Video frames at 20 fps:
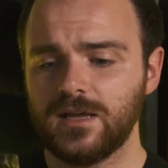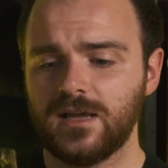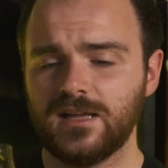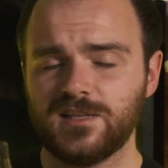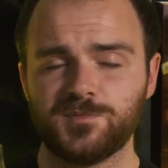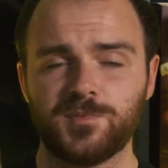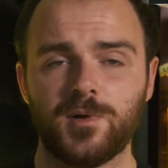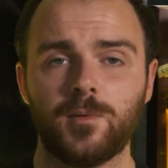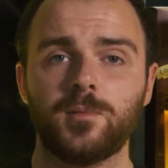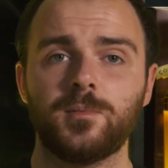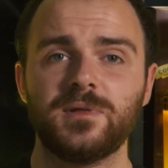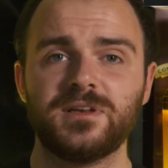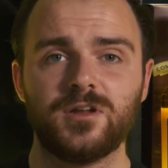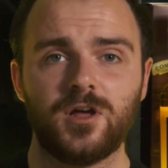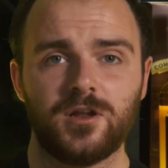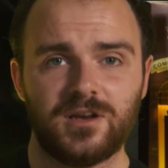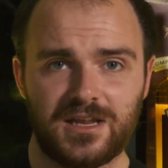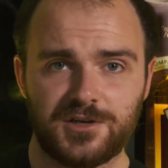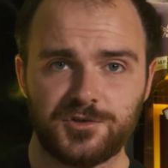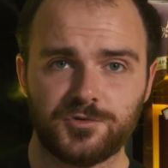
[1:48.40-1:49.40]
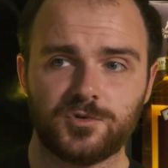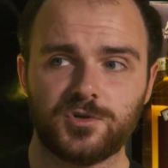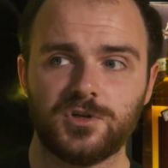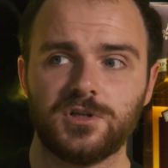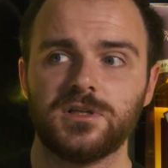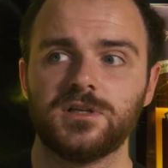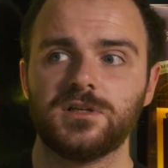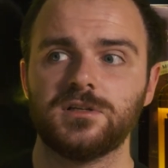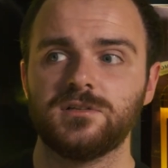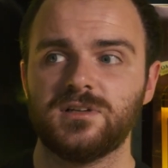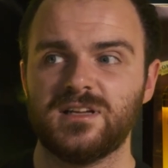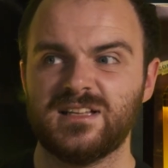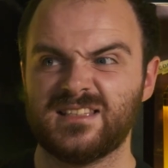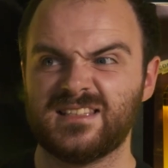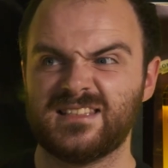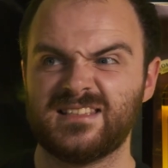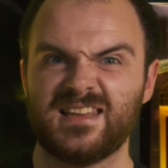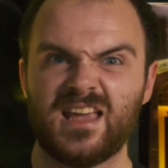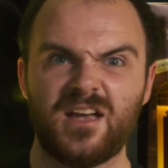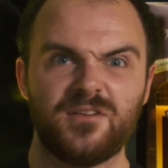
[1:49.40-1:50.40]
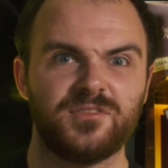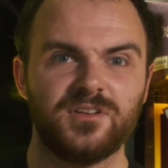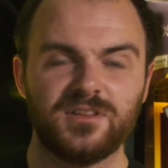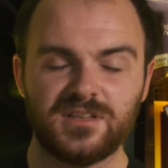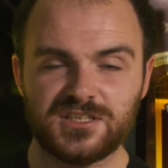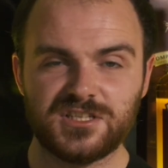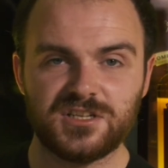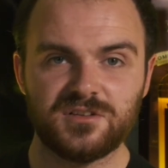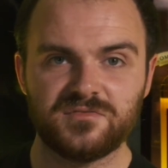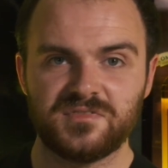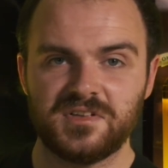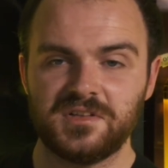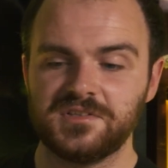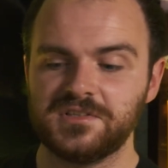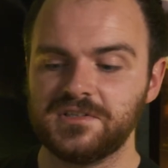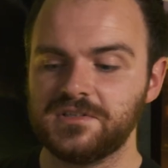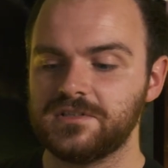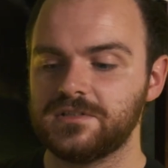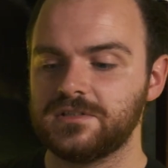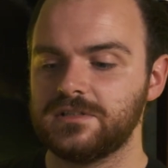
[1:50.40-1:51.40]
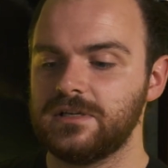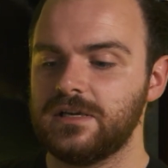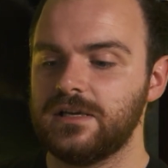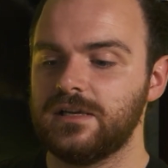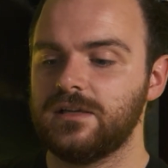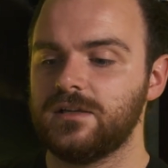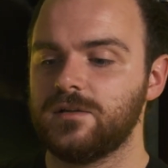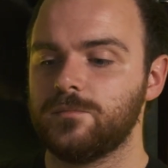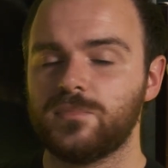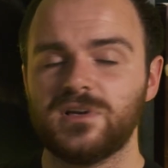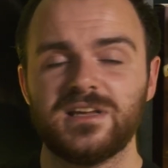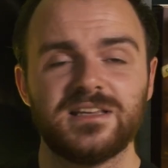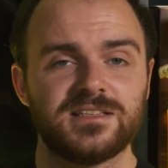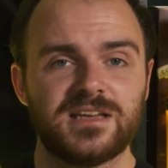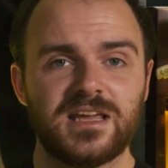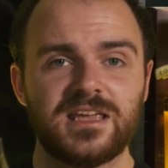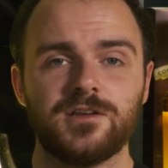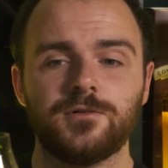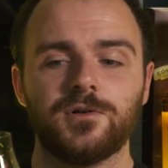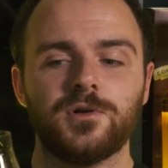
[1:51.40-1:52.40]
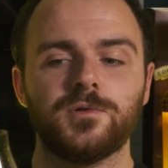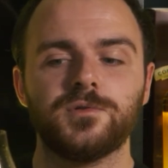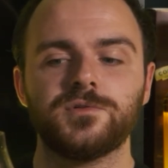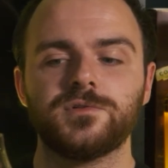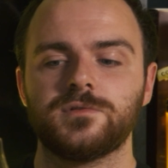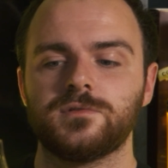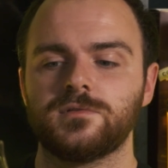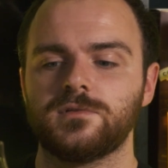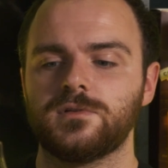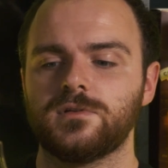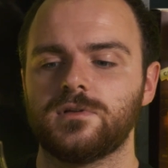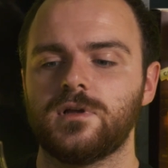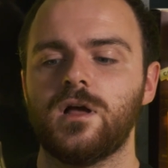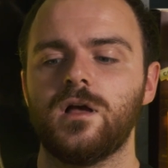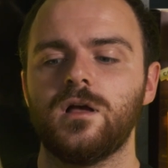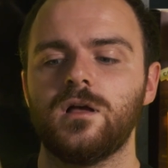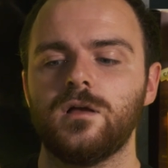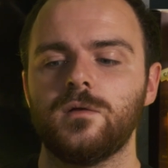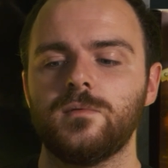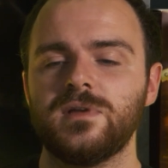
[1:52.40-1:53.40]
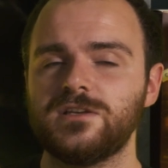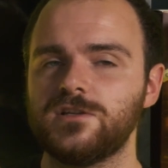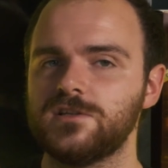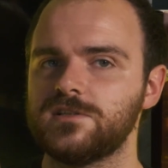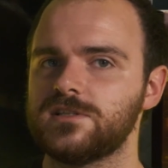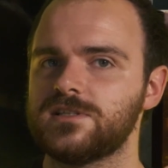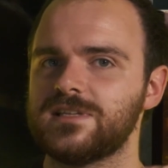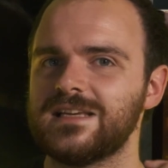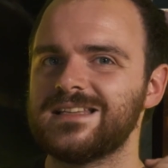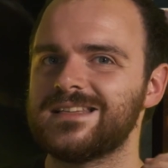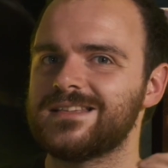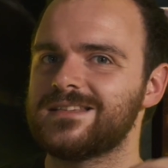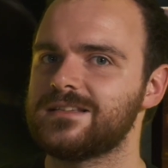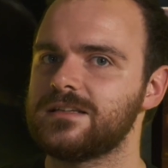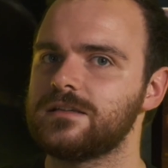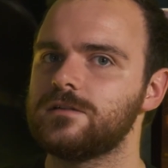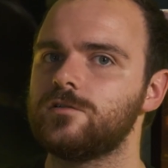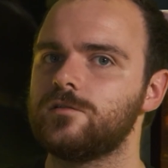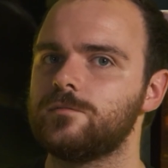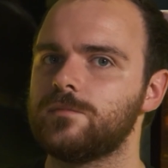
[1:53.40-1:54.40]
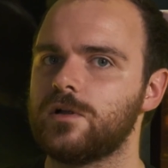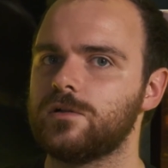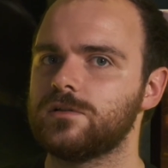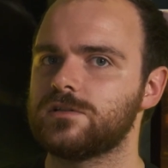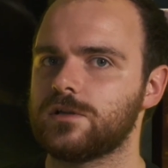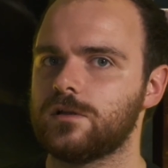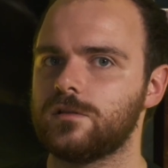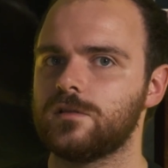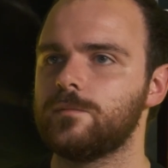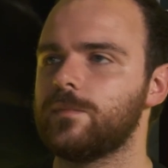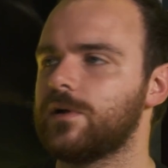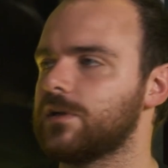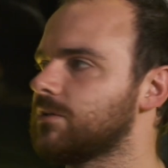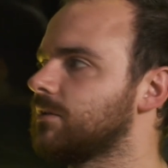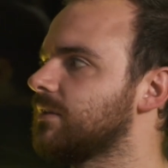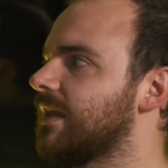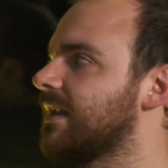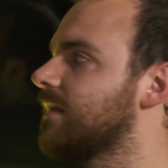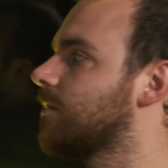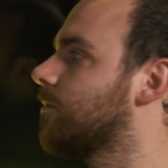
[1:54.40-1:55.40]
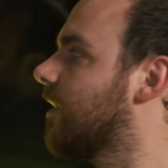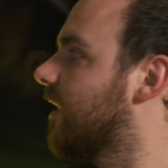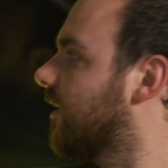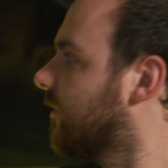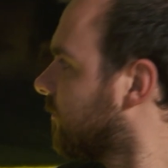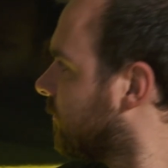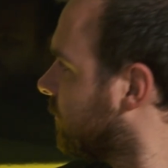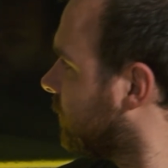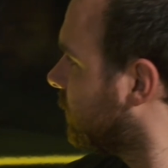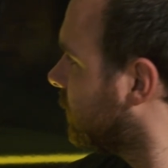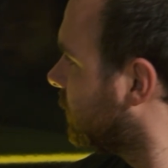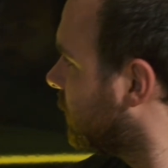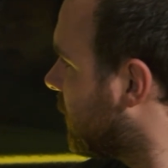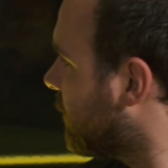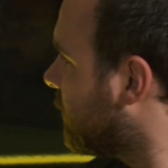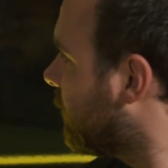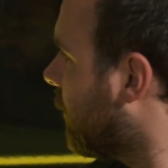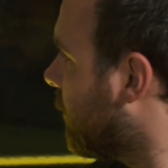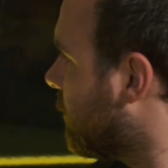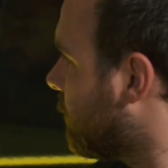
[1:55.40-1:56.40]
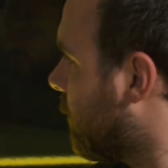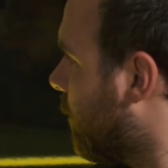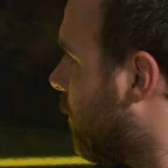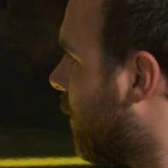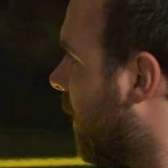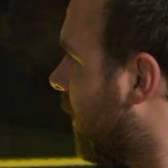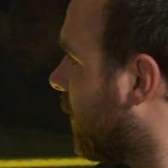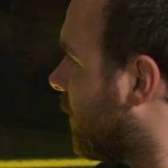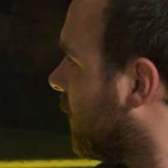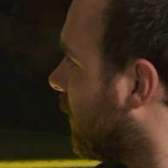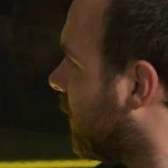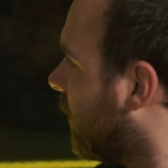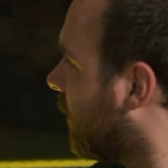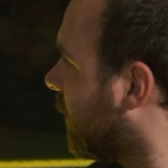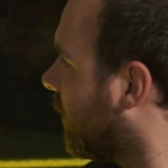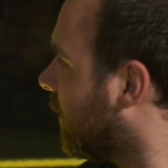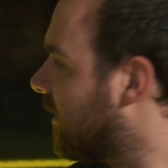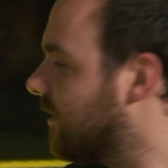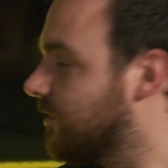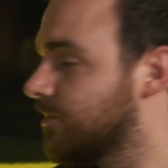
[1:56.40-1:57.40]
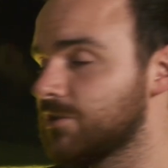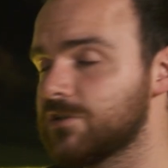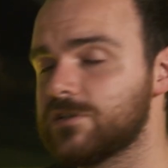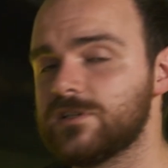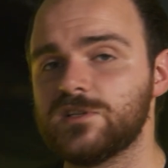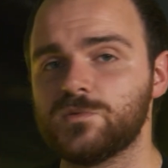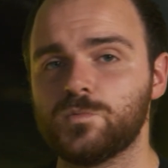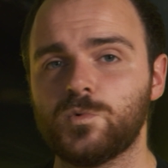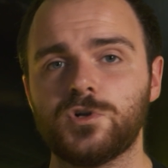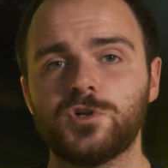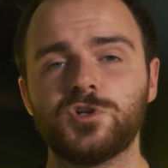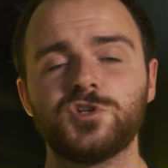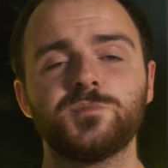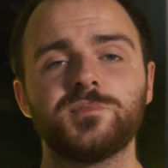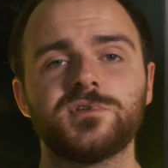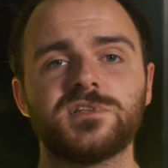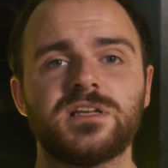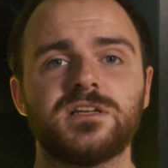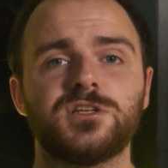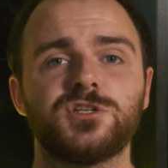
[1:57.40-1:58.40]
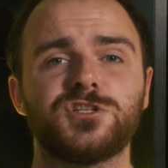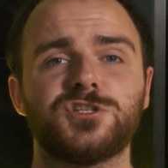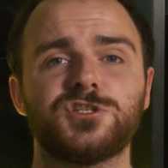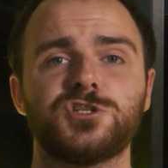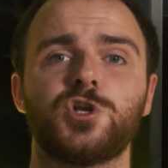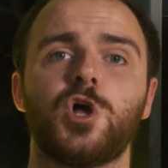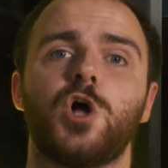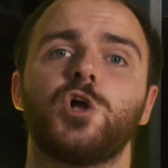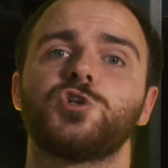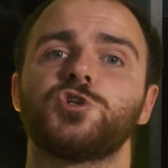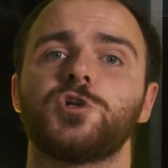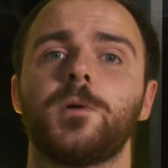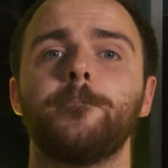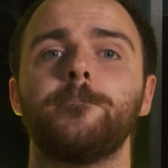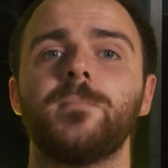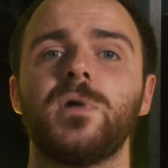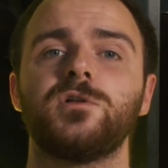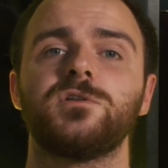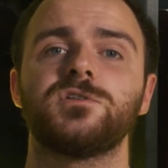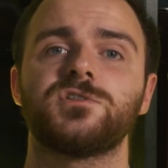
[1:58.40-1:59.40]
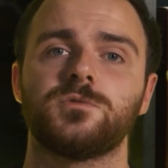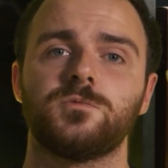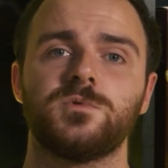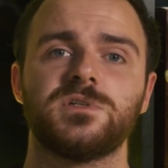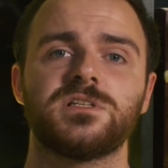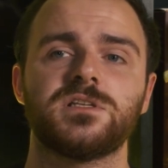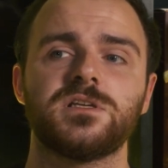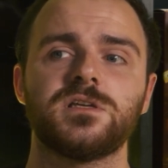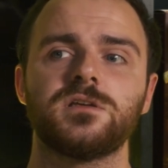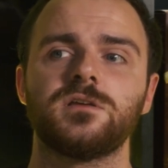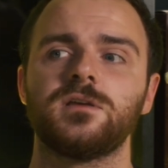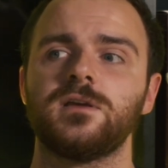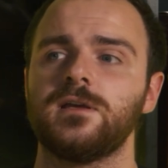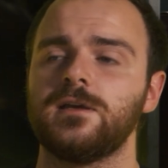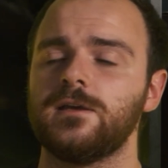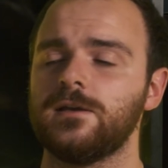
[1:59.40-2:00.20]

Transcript: It's probably not natural colour, it's definitely chill filtered, but it is an eight year old. Um, it doesn't say single malt on the bottle anywhere, as far as I'm aware. It just says 100% Scotch malt whiskey.